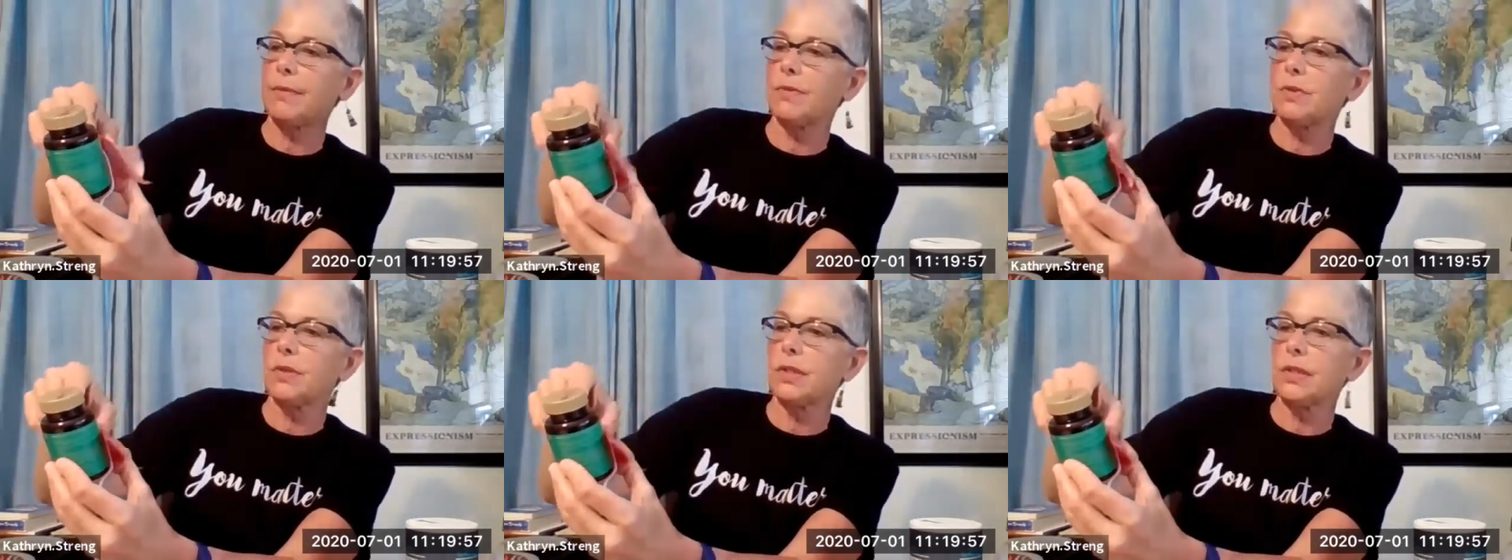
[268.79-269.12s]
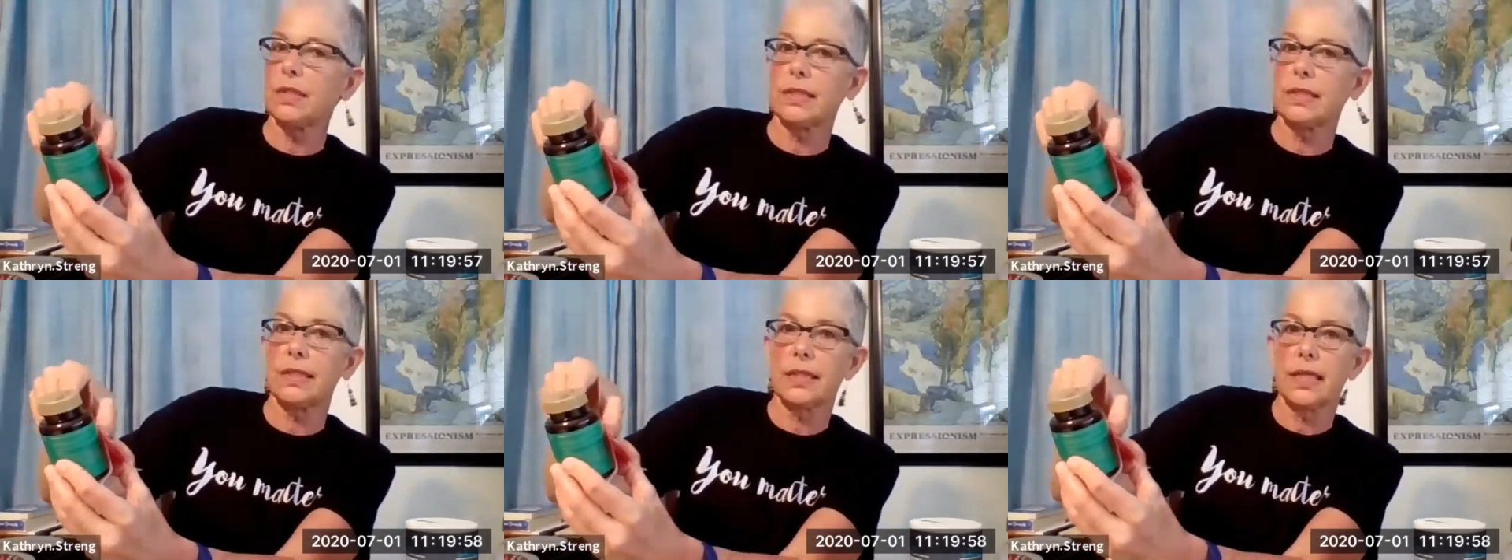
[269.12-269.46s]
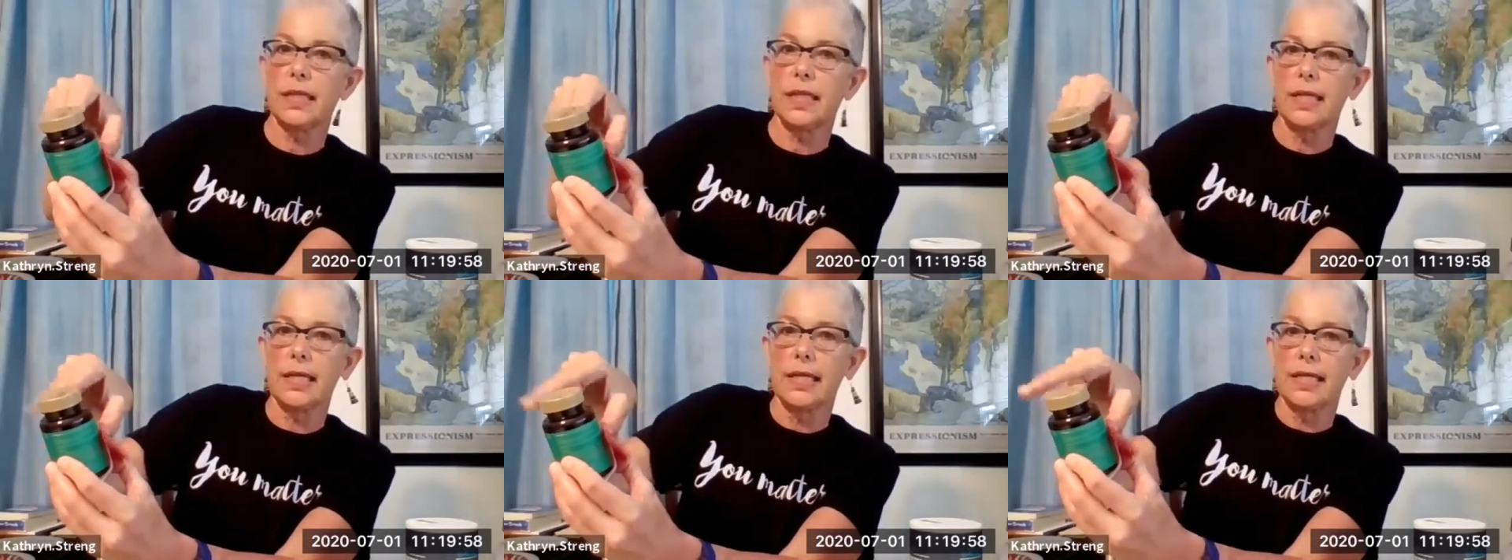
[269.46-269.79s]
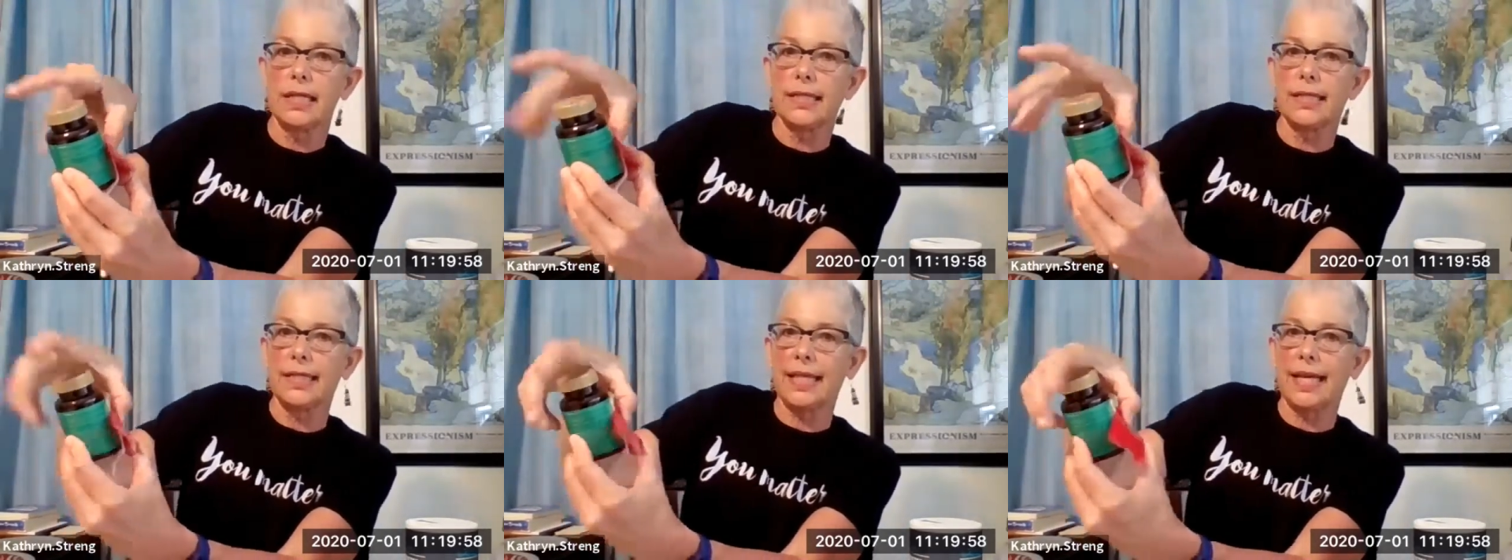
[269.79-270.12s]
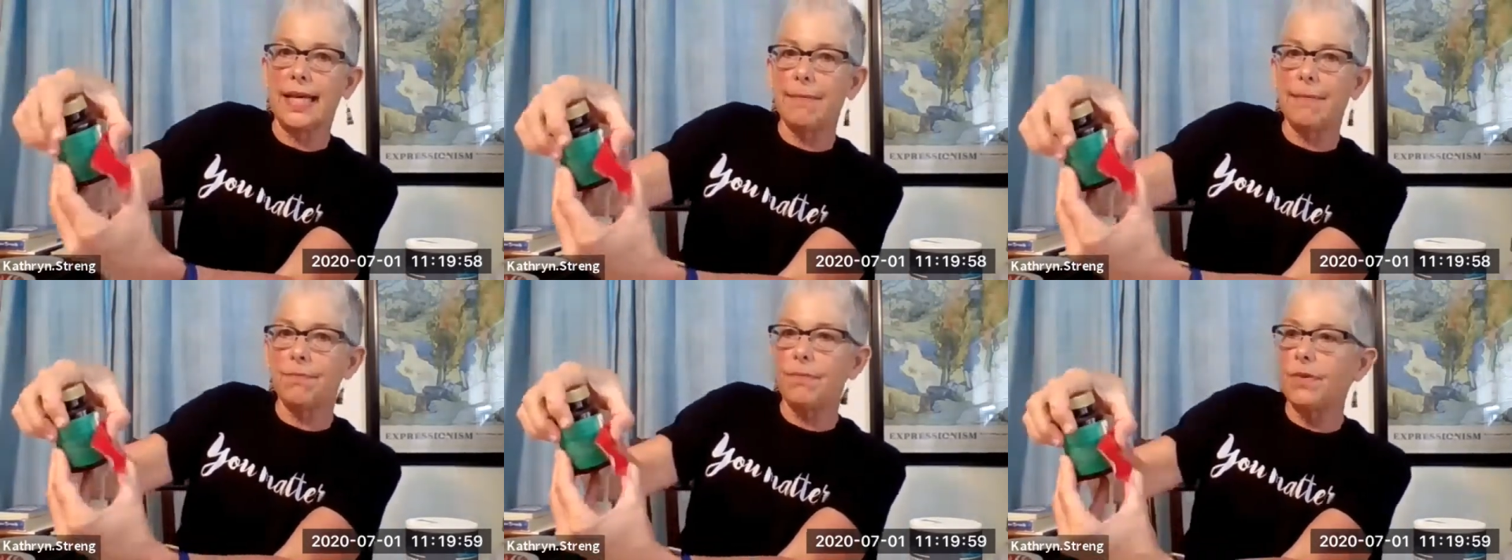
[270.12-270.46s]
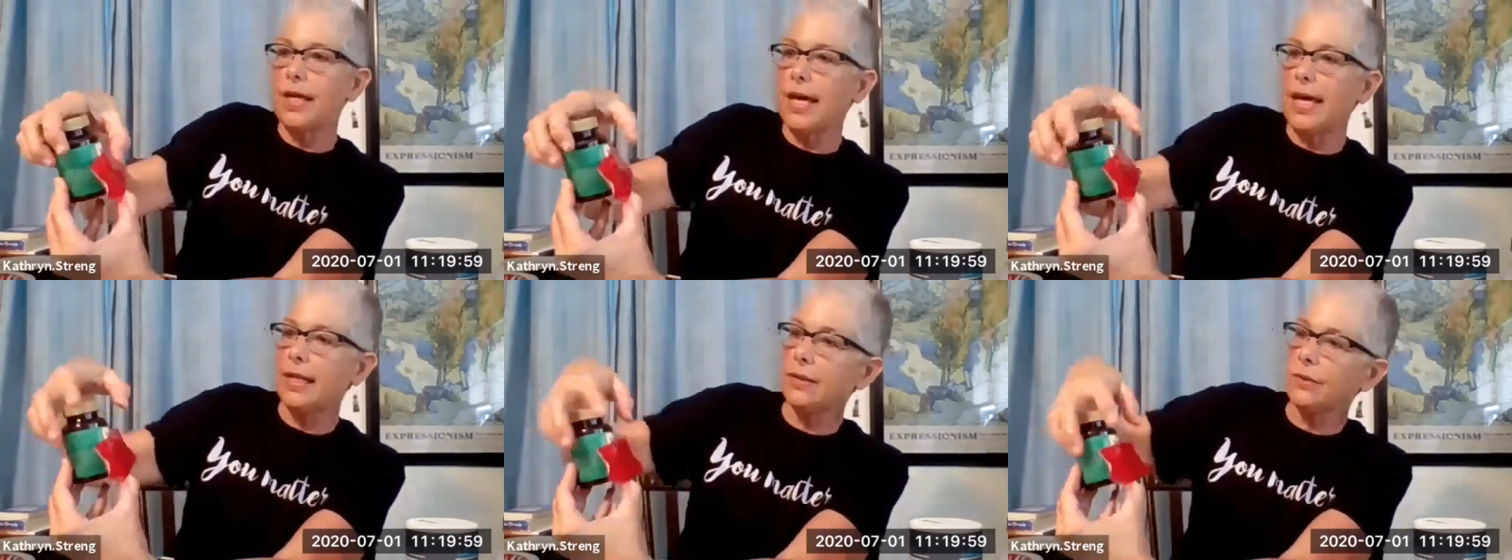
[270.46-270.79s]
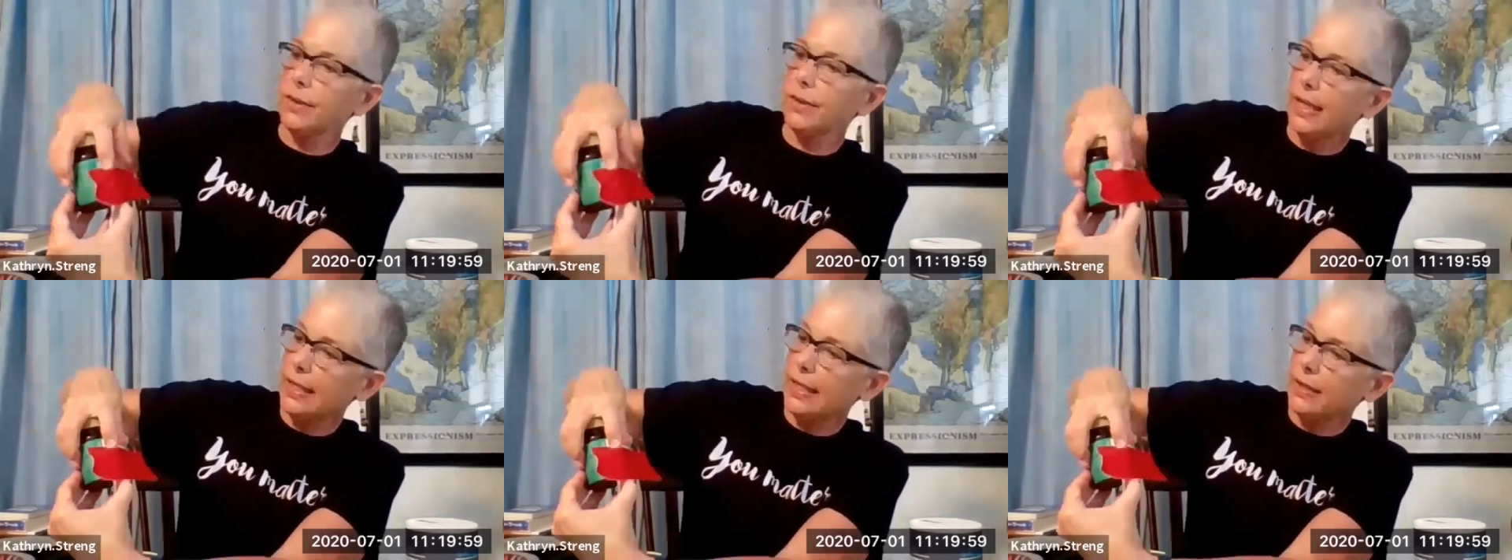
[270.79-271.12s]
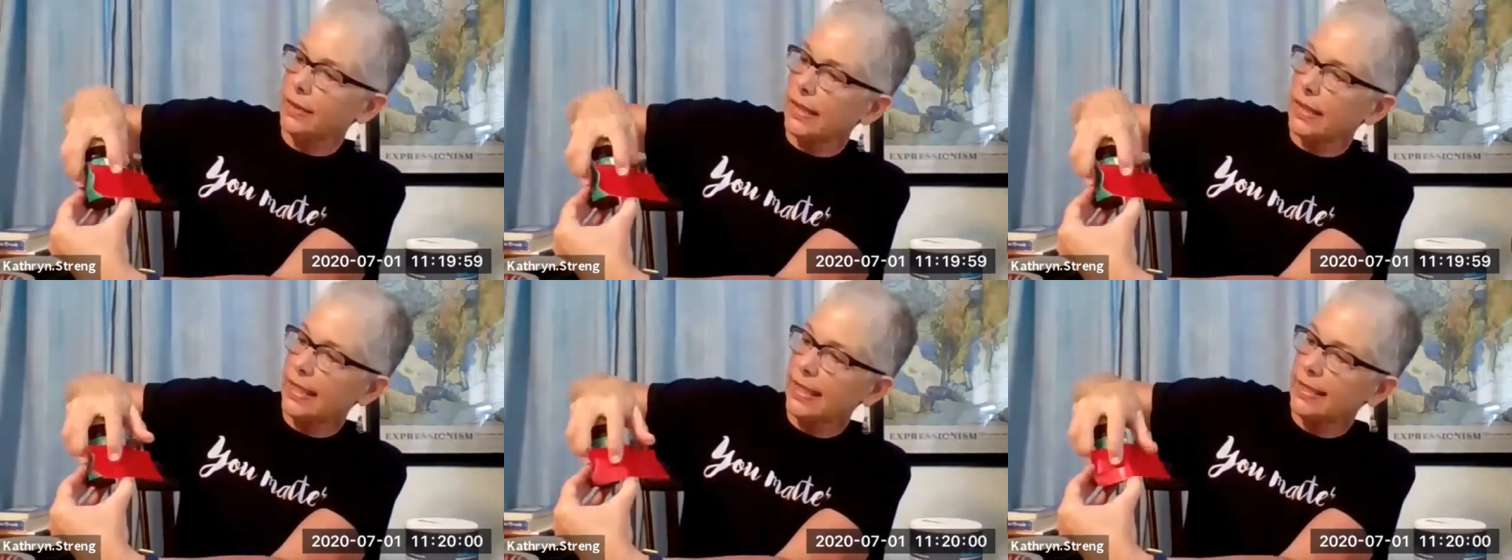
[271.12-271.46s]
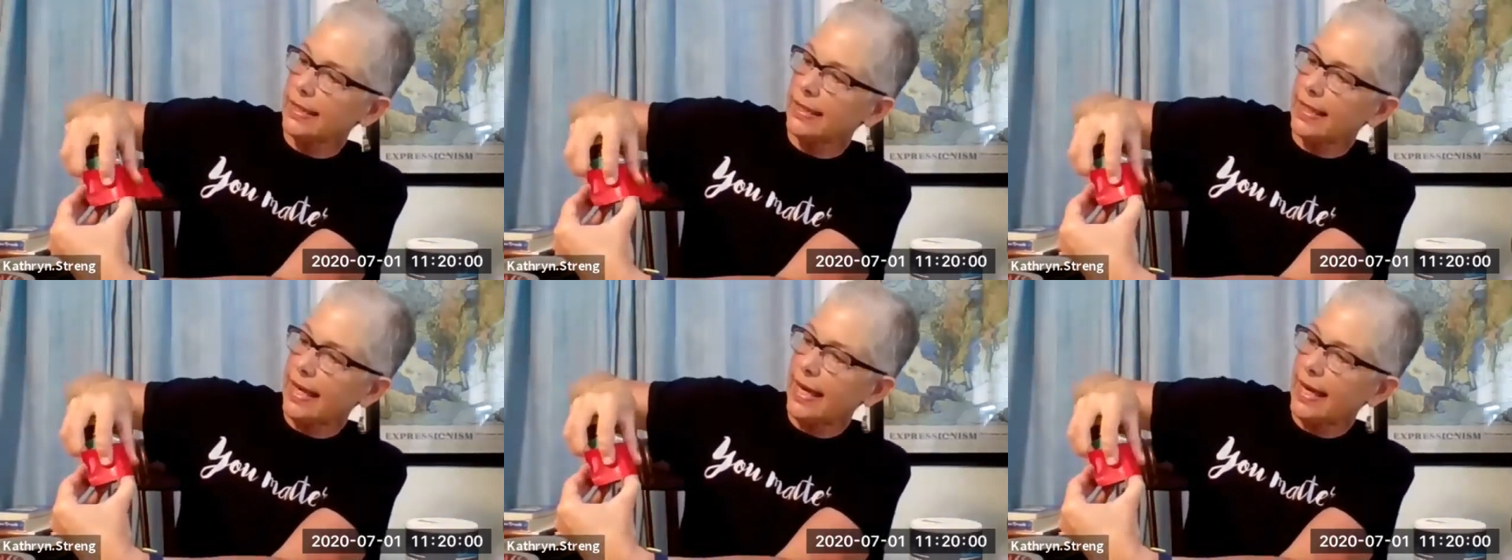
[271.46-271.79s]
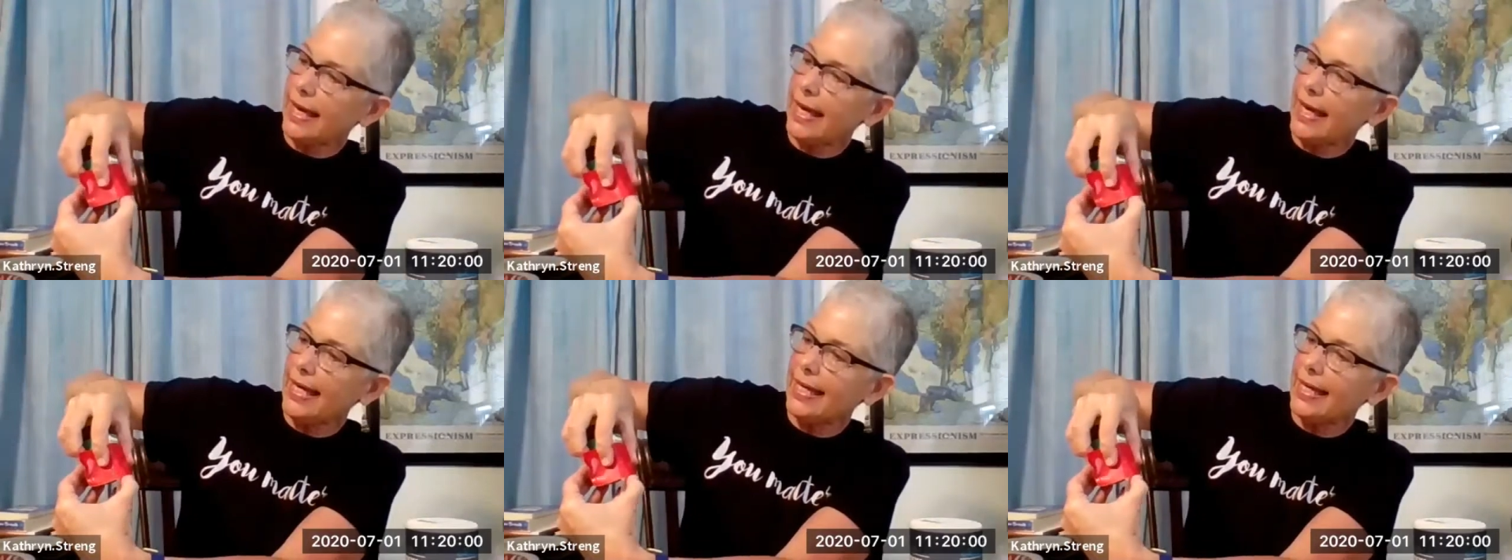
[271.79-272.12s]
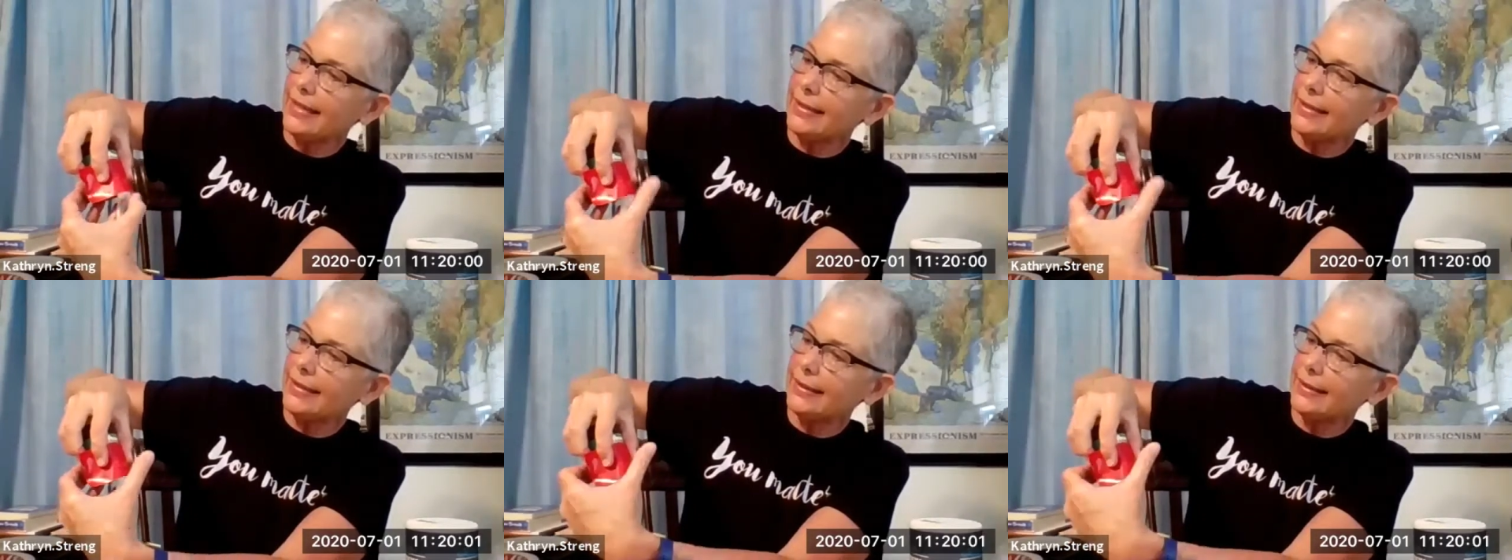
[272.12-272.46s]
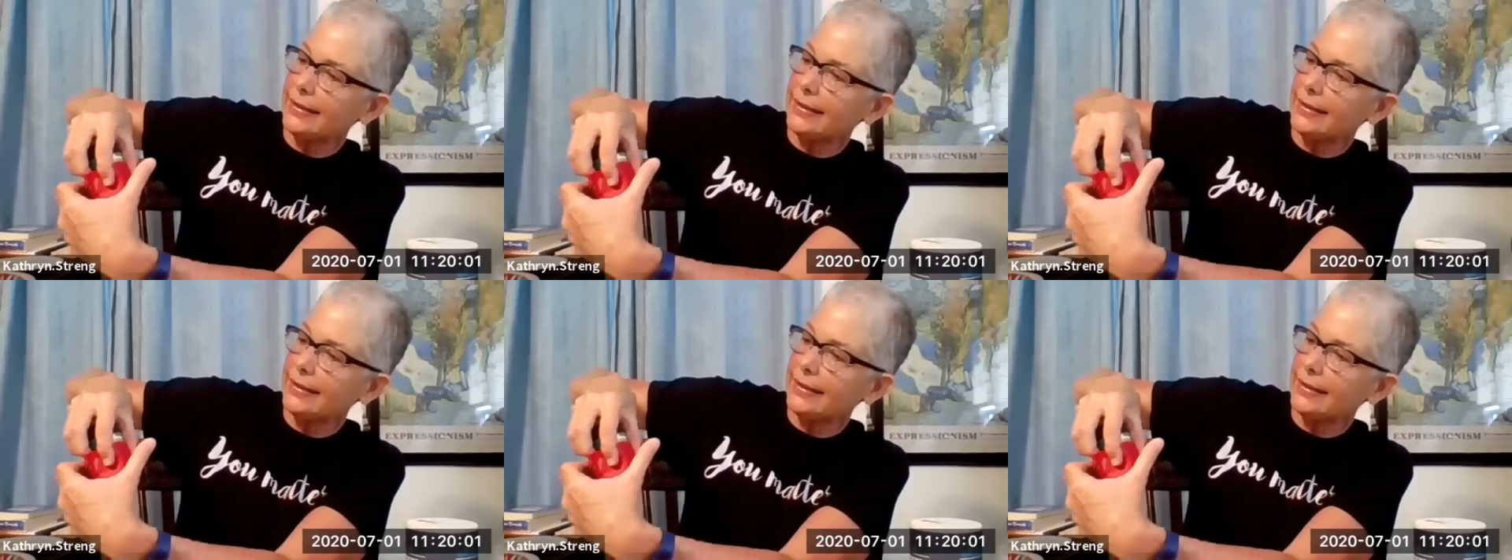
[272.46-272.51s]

I'm just gonna tape that around like that.